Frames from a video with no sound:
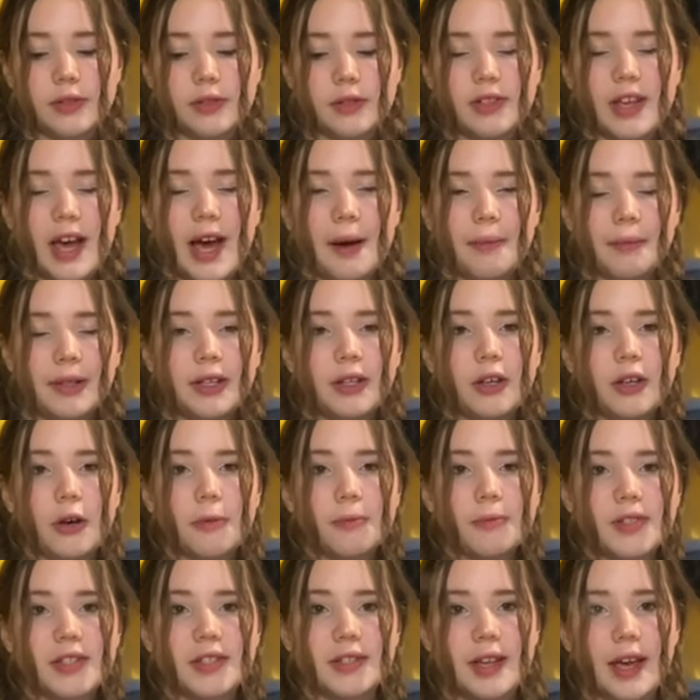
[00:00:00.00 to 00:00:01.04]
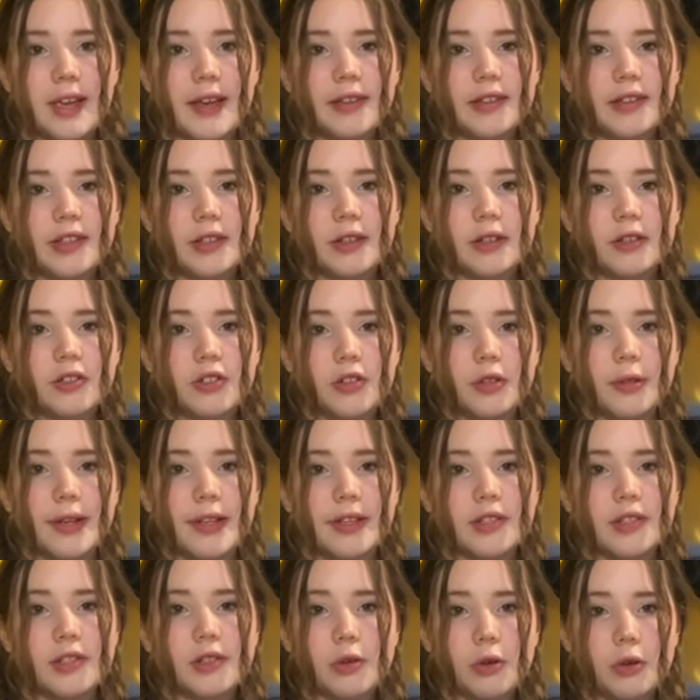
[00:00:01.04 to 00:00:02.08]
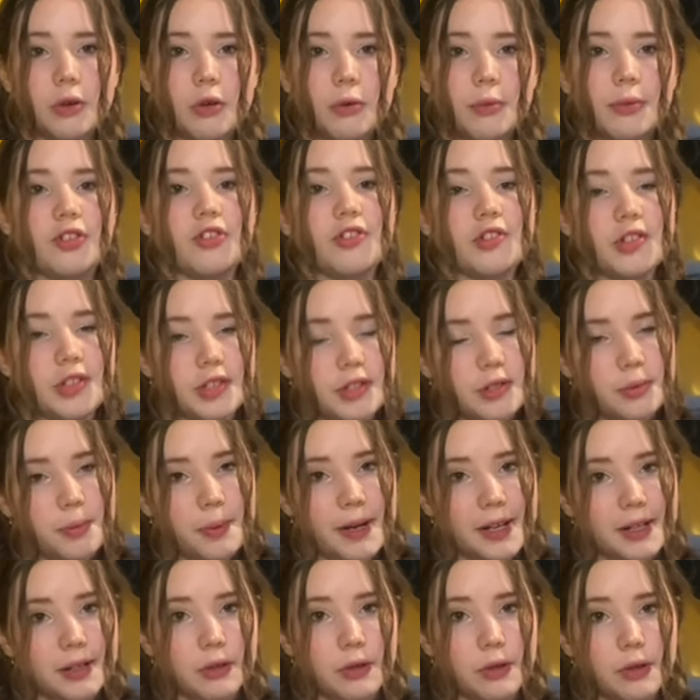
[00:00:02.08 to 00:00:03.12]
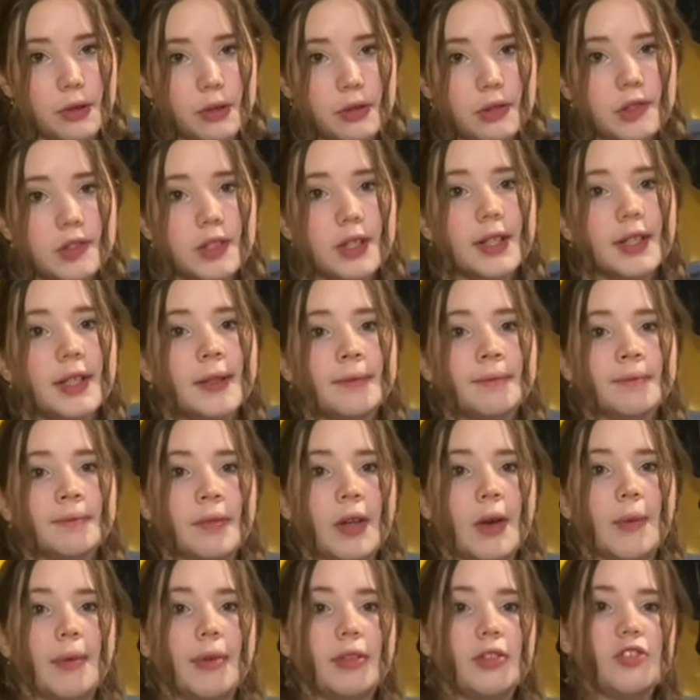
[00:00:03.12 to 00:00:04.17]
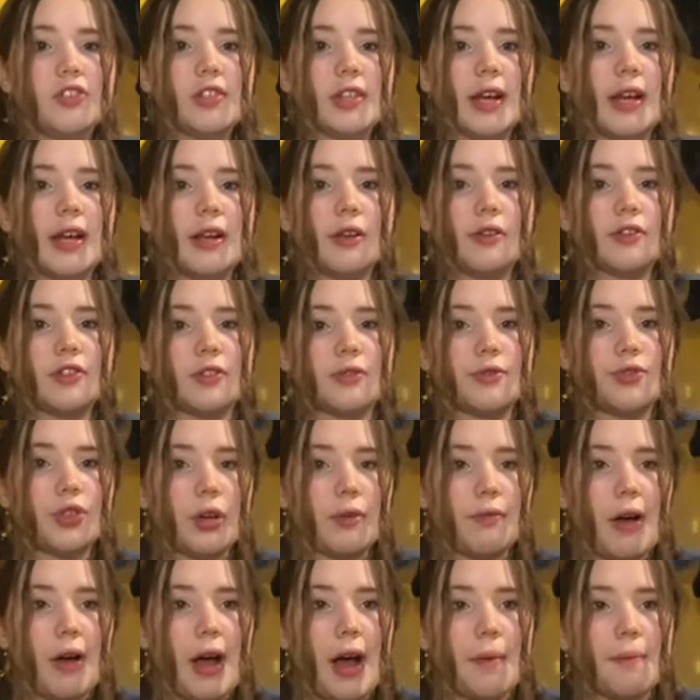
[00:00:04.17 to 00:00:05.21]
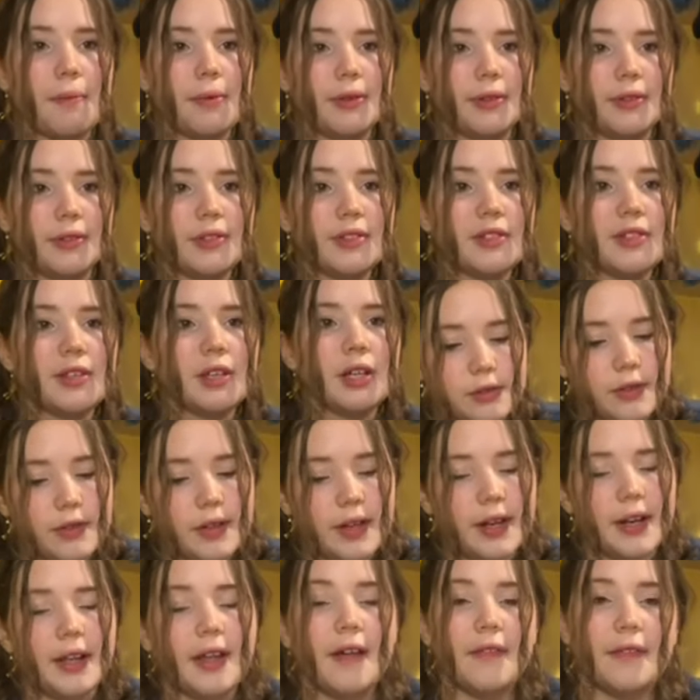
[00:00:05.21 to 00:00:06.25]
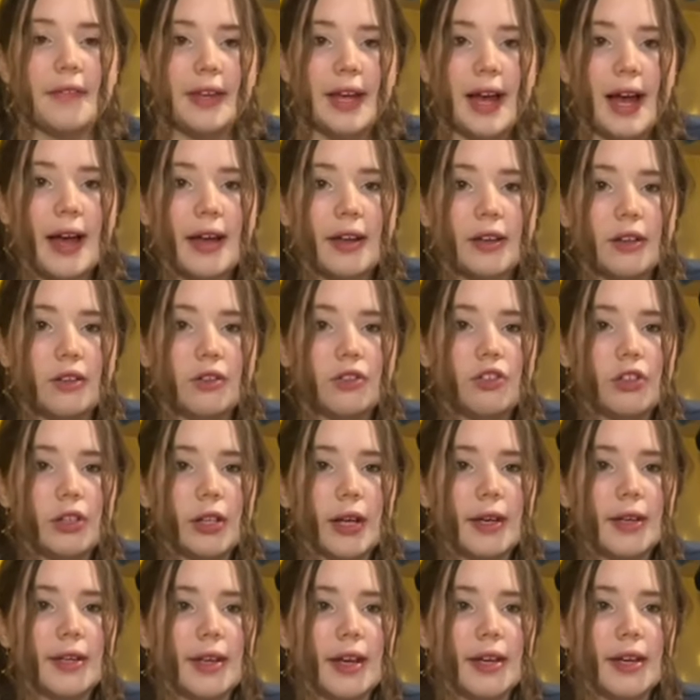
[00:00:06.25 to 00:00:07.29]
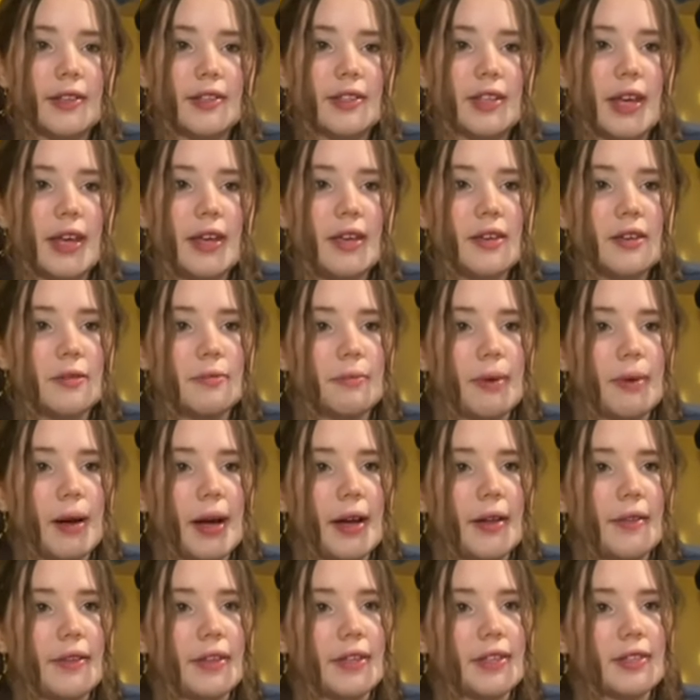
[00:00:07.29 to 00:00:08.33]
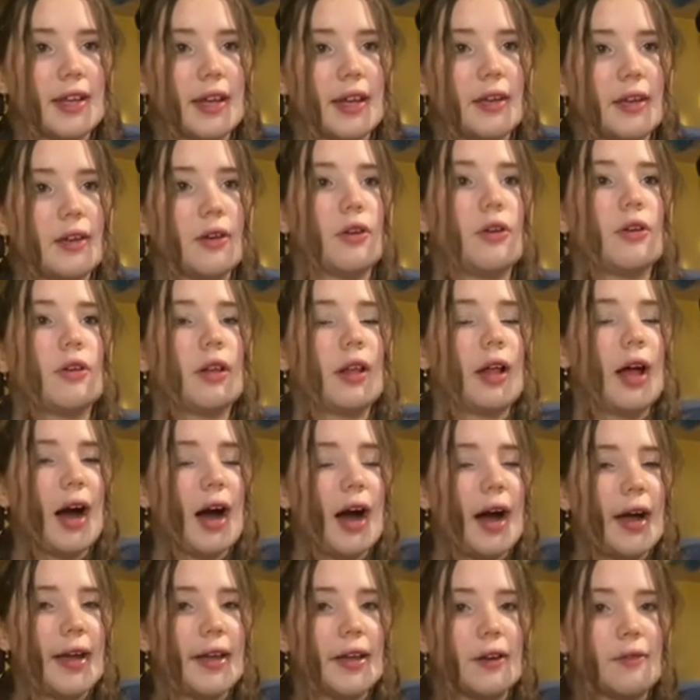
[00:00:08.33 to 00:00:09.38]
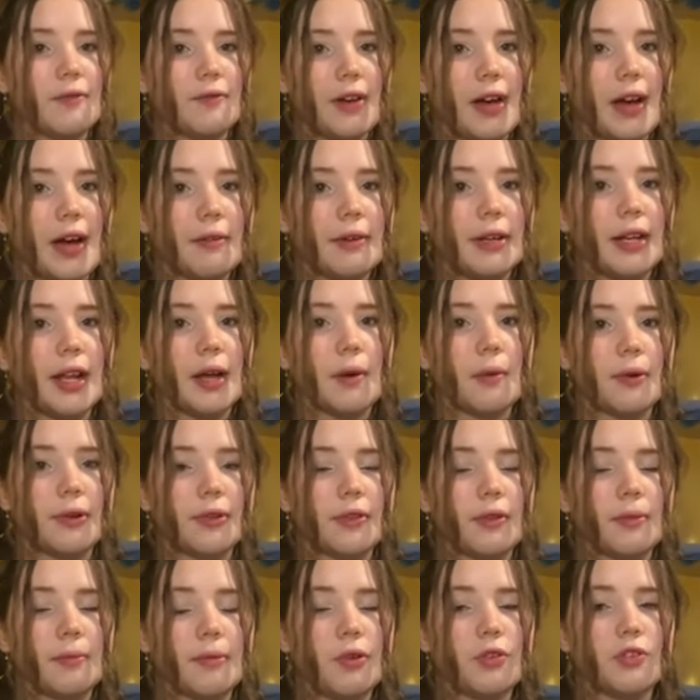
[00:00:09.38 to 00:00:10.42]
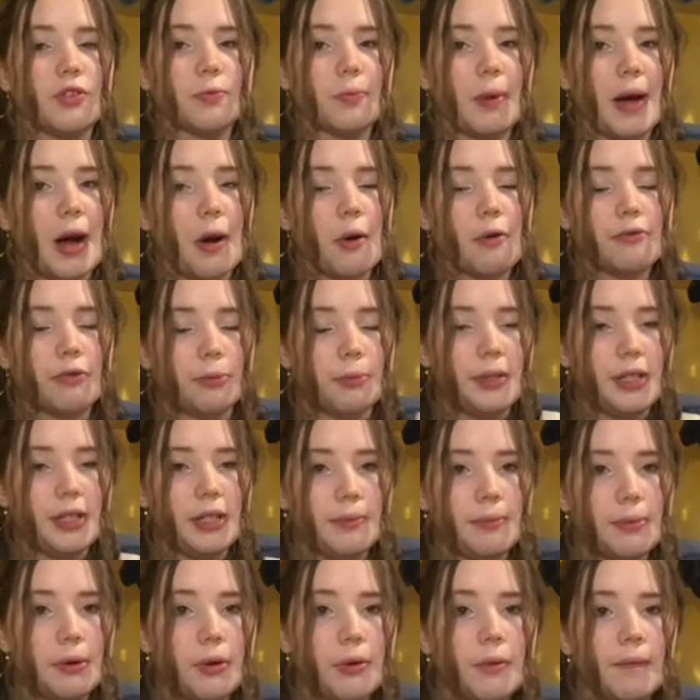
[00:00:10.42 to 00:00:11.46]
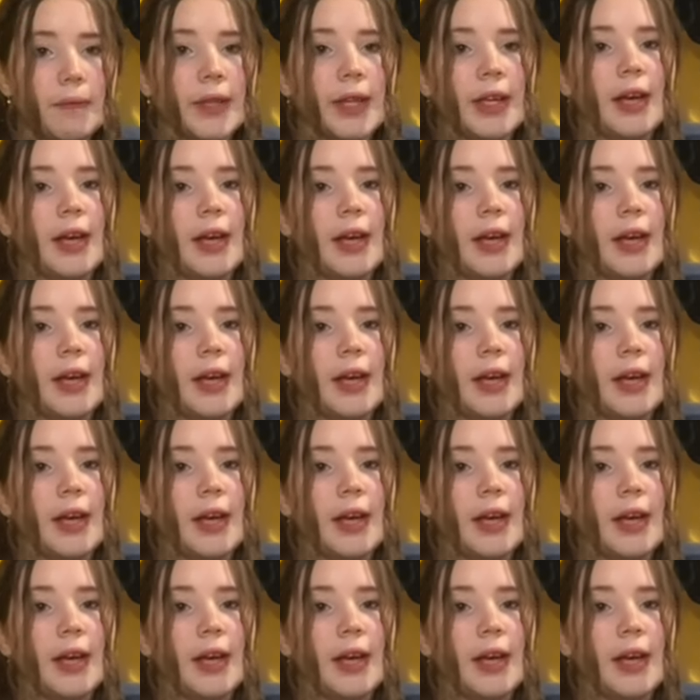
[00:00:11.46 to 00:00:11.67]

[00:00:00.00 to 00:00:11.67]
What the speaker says: Tamlin comes and takes her to his court, which is the spring court. And when she's there, lots of stuff happens, and then at the end she like gets taken by this like higher fairy, like one of the most powerful people,